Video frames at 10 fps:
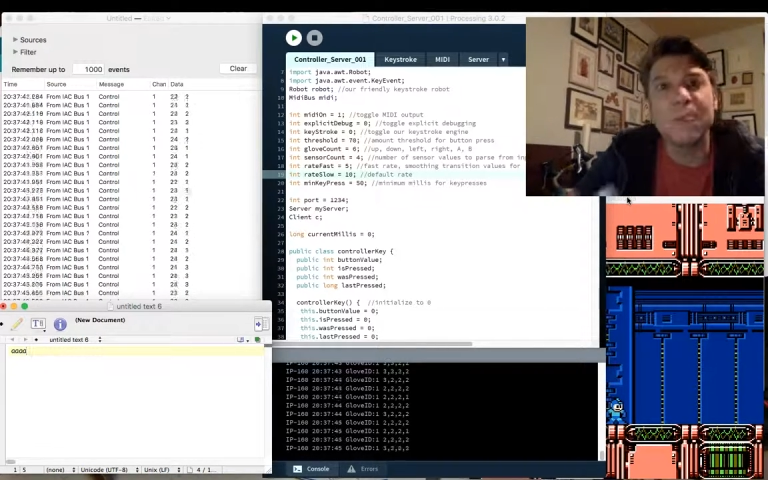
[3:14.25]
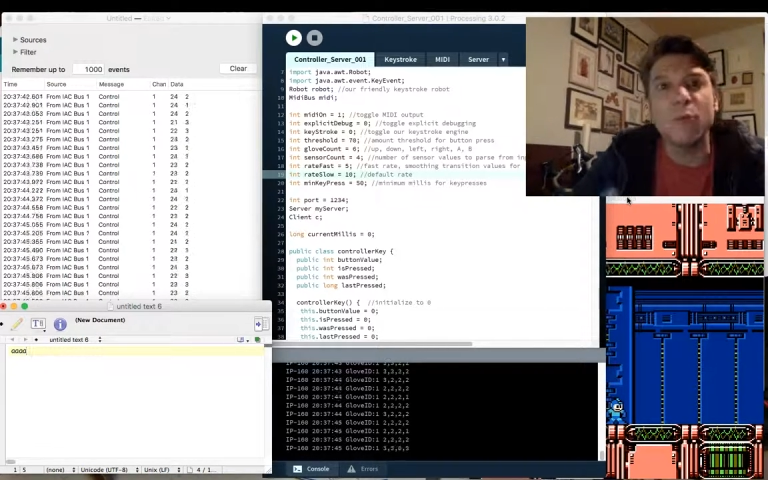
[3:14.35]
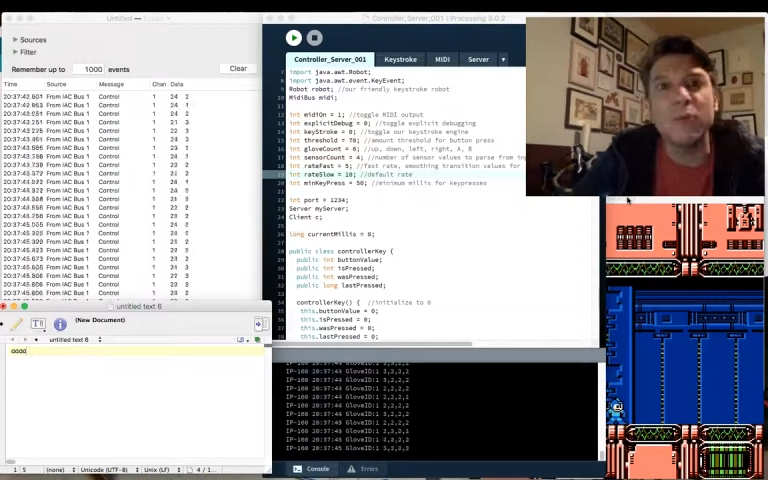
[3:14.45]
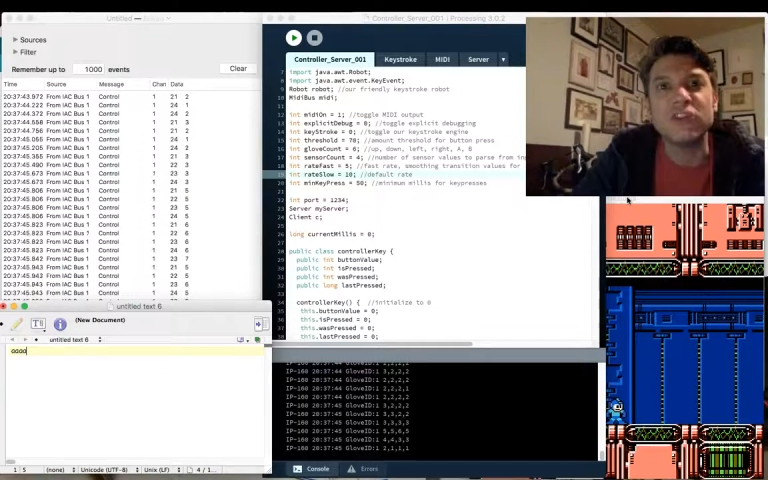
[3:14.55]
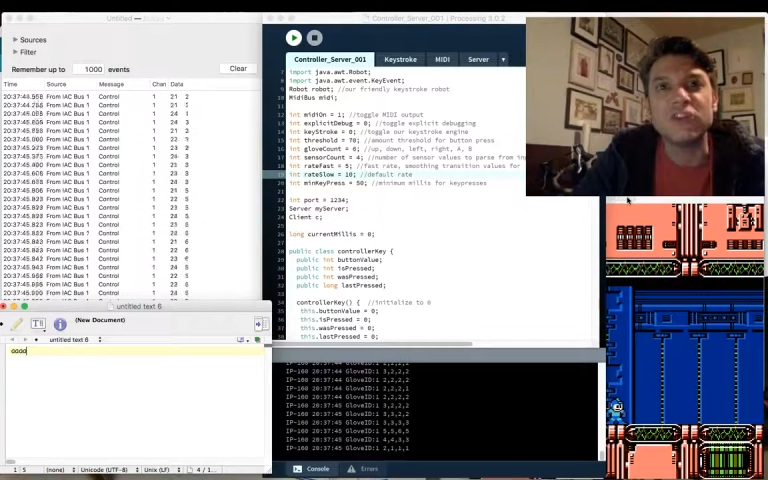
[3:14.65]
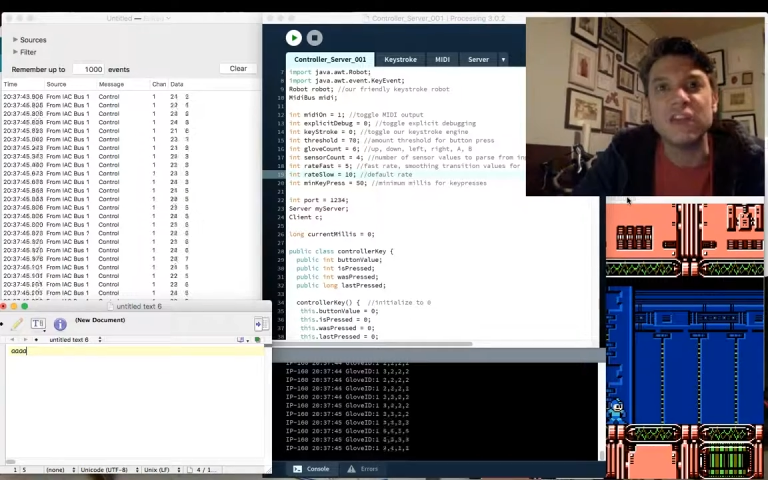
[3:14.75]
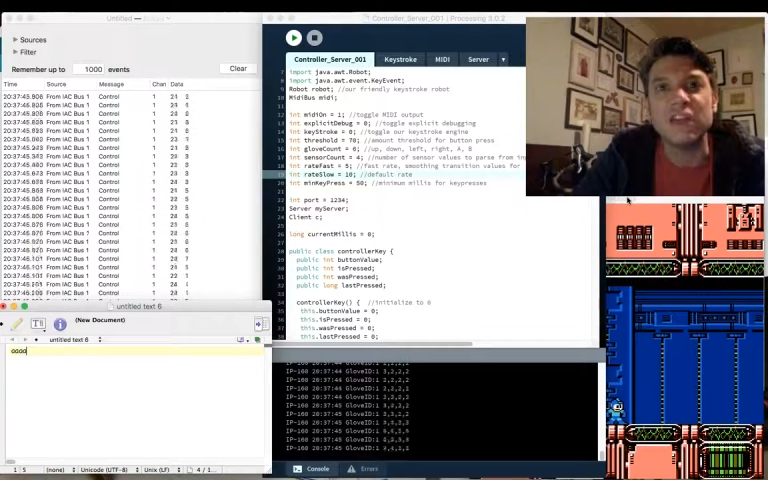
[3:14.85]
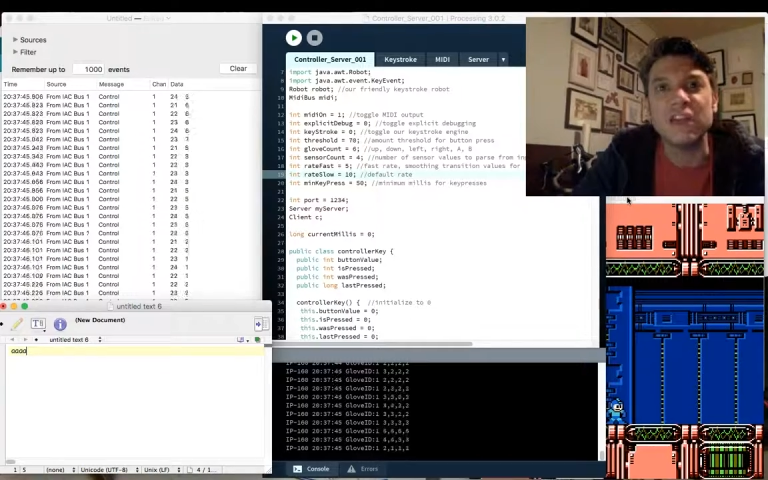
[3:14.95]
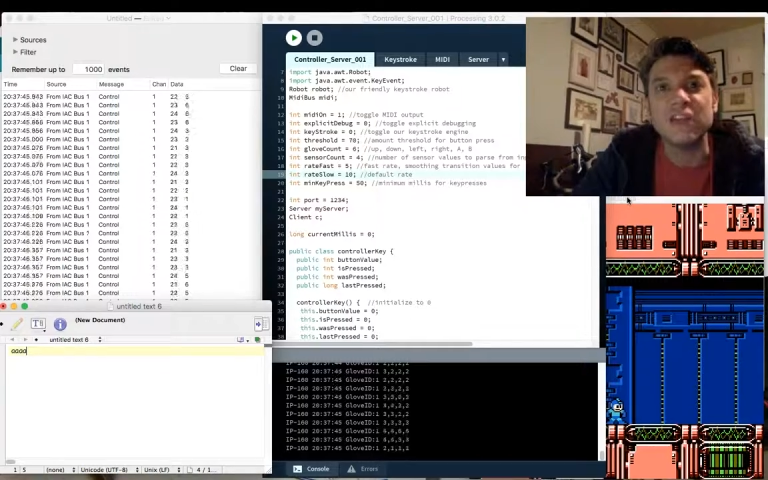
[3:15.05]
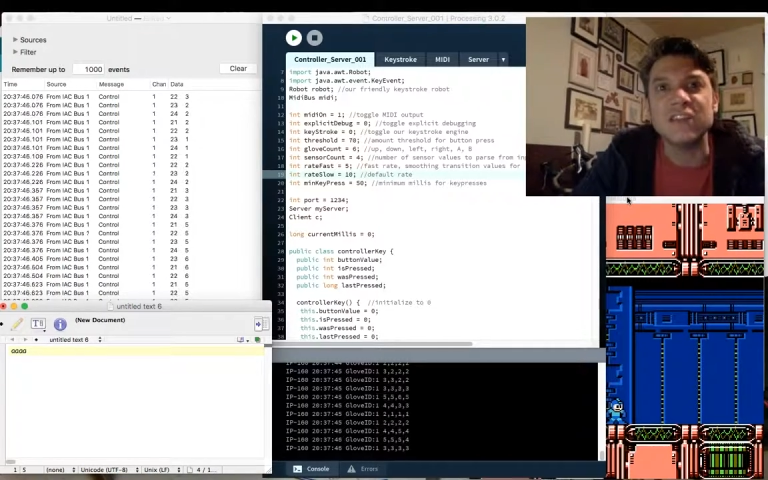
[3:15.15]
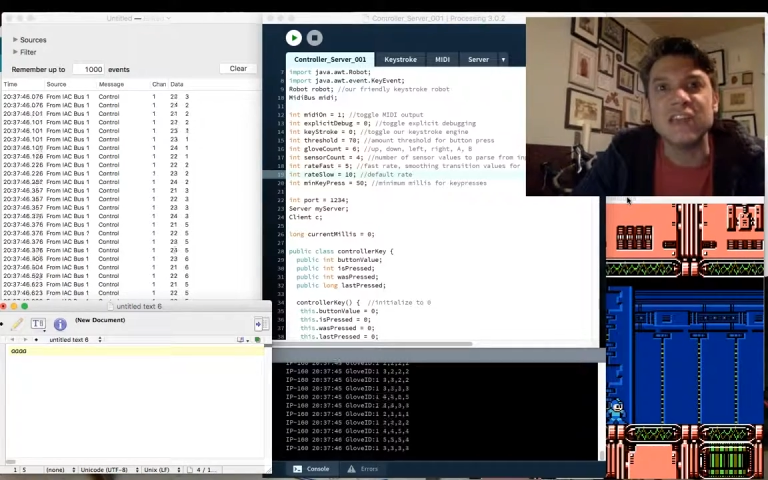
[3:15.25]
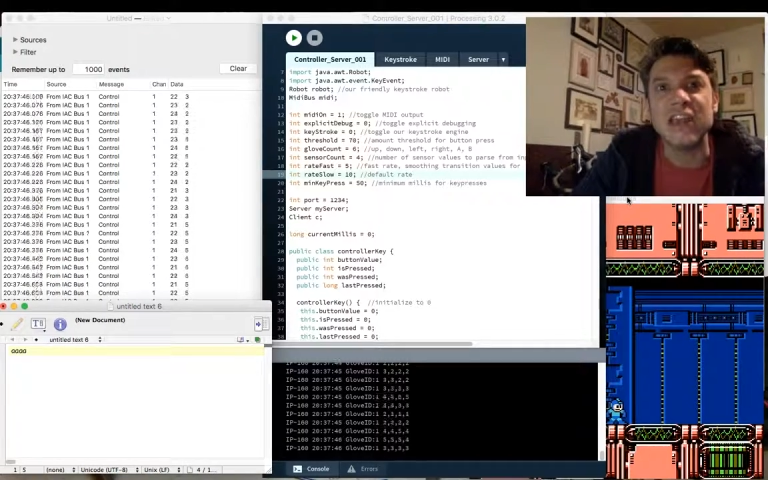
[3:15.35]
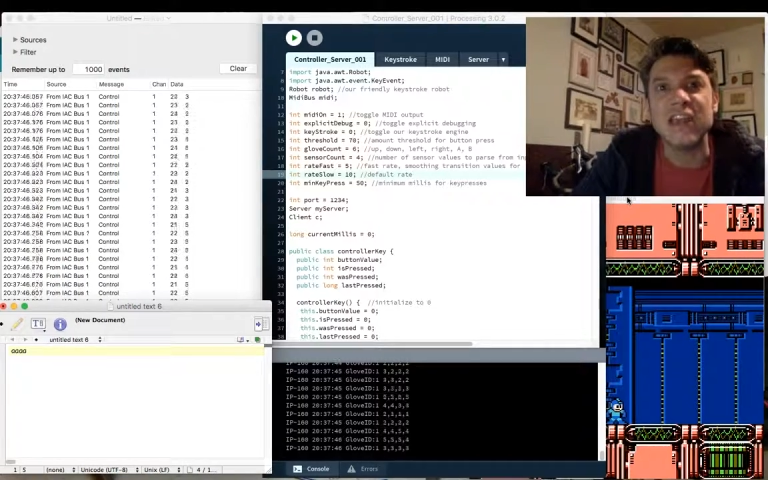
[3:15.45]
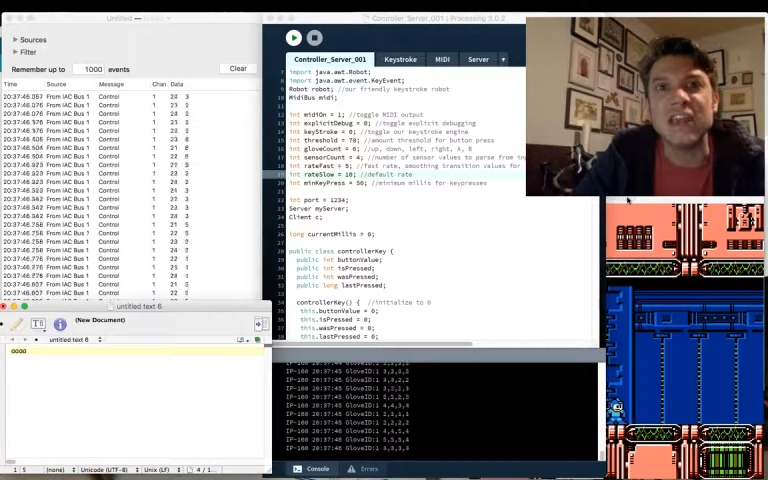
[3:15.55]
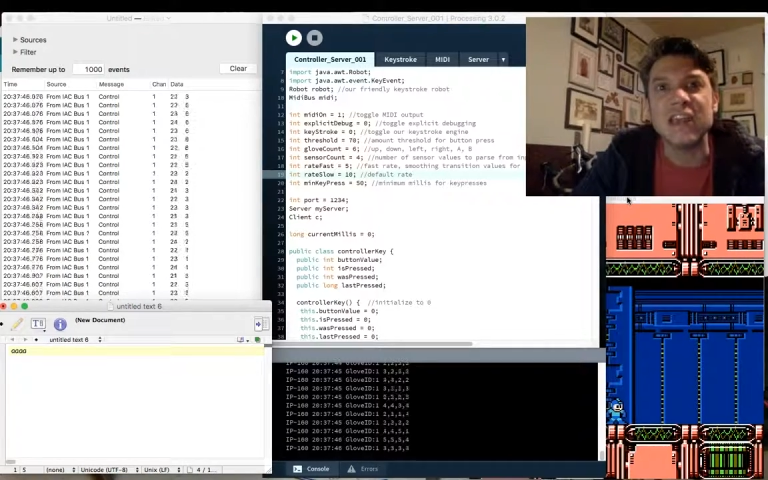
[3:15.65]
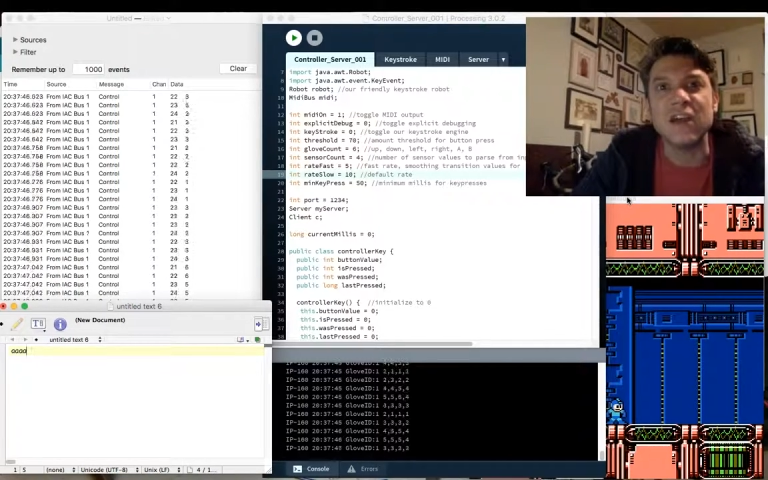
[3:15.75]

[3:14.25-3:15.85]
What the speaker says: which is a